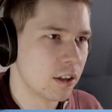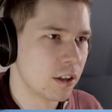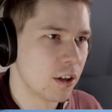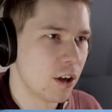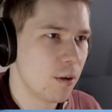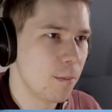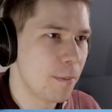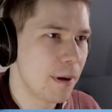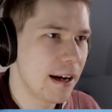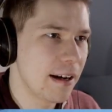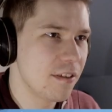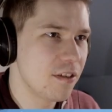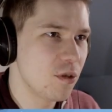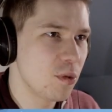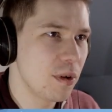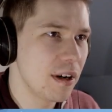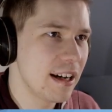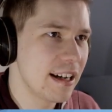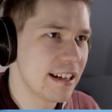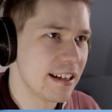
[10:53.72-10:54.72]
Compound
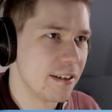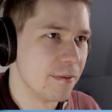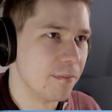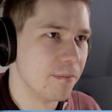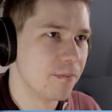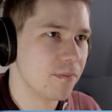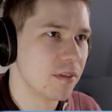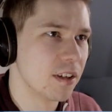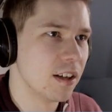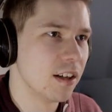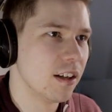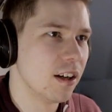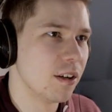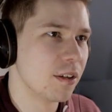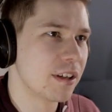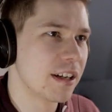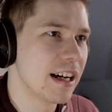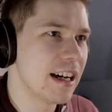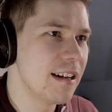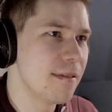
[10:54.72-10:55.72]
away.
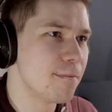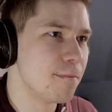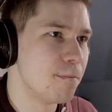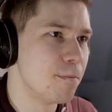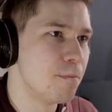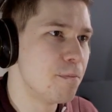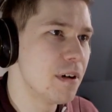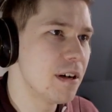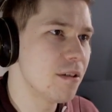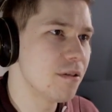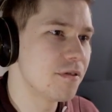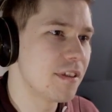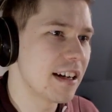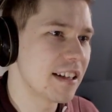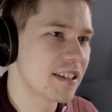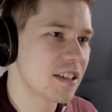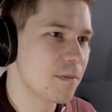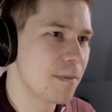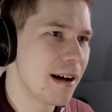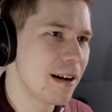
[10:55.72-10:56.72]
Okay, build
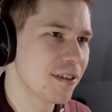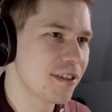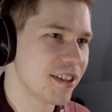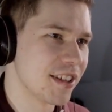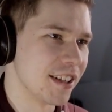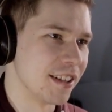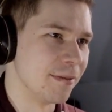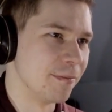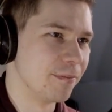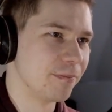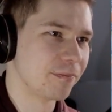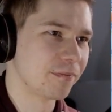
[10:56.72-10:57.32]
that smelter.